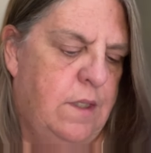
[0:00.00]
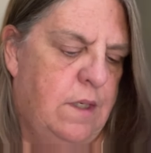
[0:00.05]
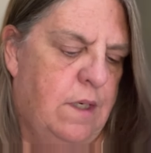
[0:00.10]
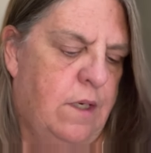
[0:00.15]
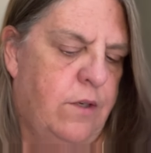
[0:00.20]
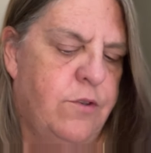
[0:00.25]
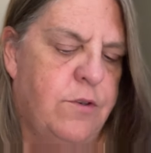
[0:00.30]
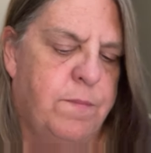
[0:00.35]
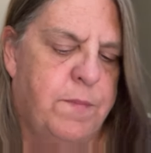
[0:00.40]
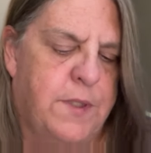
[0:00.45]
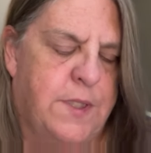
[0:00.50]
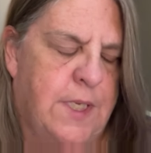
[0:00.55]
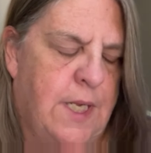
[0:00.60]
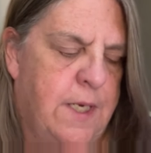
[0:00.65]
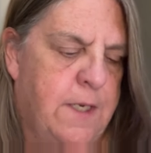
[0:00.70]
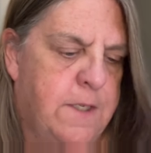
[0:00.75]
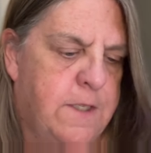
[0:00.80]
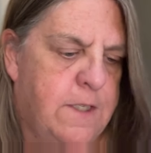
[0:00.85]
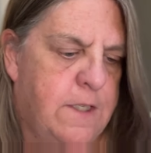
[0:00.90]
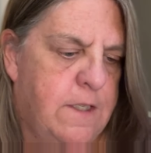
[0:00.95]

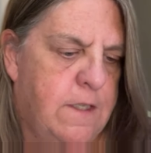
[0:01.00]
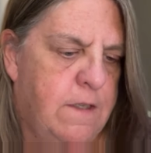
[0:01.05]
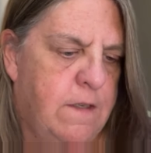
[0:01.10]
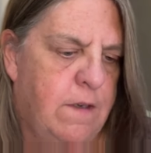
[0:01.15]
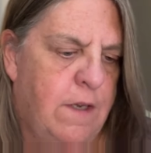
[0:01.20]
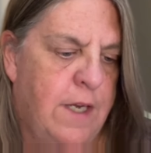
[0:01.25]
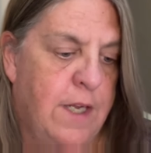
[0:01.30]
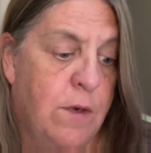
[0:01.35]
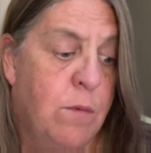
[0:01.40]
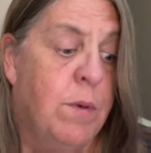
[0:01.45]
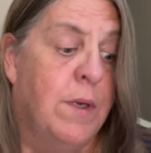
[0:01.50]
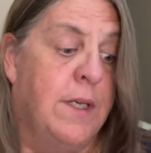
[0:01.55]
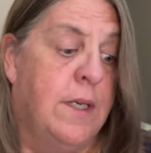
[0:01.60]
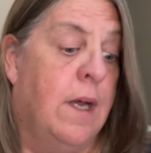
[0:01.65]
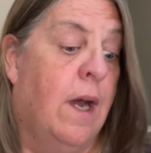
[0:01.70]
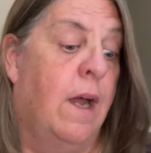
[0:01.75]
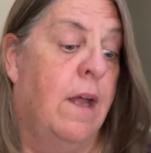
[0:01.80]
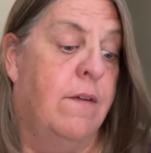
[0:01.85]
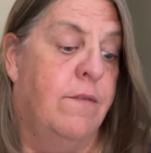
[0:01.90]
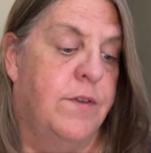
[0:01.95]
100% liquid
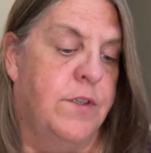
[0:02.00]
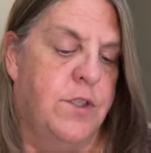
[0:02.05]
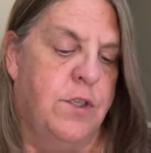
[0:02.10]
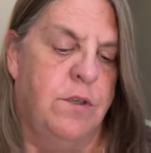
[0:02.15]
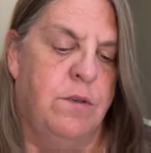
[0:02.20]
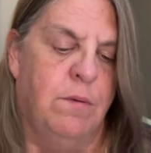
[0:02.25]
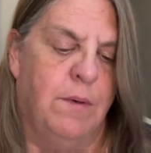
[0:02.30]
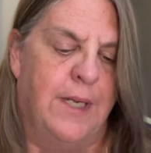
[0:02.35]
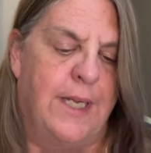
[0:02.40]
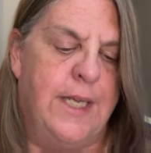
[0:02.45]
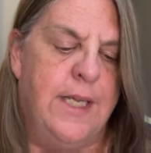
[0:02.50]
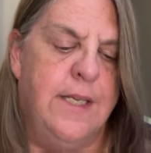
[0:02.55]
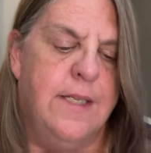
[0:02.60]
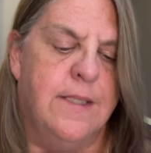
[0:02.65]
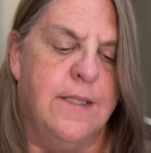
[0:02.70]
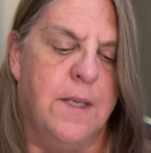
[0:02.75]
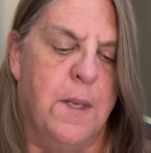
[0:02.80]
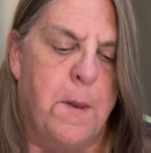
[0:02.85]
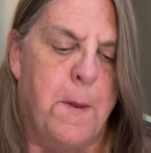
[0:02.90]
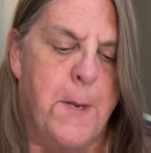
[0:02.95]
diet for 2
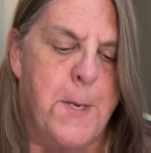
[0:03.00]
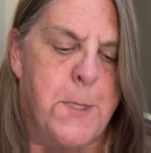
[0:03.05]
weeks.